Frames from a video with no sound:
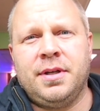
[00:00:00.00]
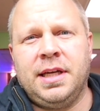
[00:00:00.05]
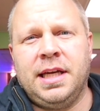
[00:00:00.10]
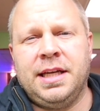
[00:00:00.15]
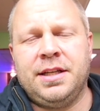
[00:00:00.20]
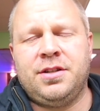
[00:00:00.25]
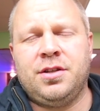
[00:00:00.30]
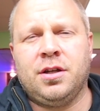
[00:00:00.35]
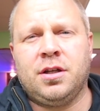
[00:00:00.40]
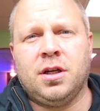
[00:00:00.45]

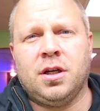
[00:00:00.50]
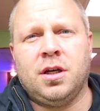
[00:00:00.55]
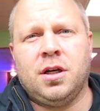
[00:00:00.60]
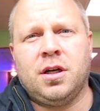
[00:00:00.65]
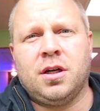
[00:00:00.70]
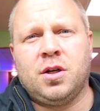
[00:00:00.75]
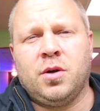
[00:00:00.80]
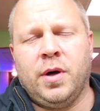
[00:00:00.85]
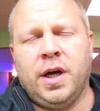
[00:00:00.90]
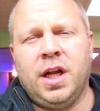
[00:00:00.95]
It took a,
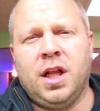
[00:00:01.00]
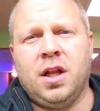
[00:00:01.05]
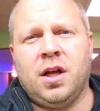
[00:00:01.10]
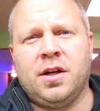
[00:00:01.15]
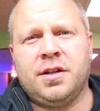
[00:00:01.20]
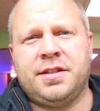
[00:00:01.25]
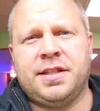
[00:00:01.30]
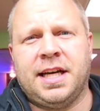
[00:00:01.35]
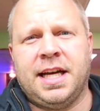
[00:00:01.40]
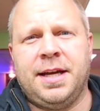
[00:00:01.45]
uh, quite a
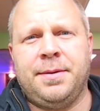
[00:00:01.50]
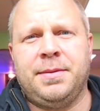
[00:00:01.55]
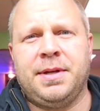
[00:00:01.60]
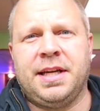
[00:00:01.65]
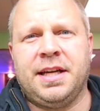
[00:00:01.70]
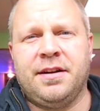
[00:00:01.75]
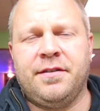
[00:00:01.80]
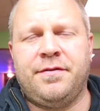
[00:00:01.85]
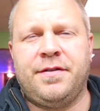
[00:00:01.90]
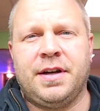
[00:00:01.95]
long time to
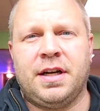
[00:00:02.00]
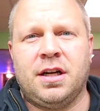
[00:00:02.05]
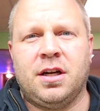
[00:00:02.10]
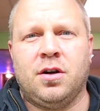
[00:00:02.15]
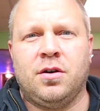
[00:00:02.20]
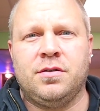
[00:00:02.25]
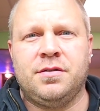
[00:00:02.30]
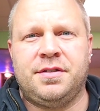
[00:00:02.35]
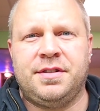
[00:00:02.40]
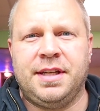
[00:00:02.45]
get it figured
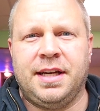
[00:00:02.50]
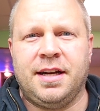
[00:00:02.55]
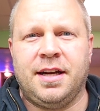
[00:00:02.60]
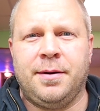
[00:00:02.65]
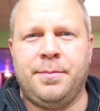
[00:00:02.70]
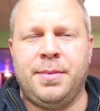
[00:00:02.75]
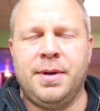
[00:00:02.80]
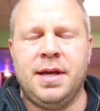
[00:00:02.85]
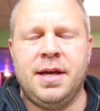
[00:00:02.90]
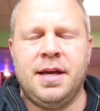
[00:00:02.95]
out and set
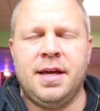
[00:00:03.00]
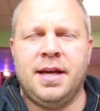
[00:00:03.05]
up,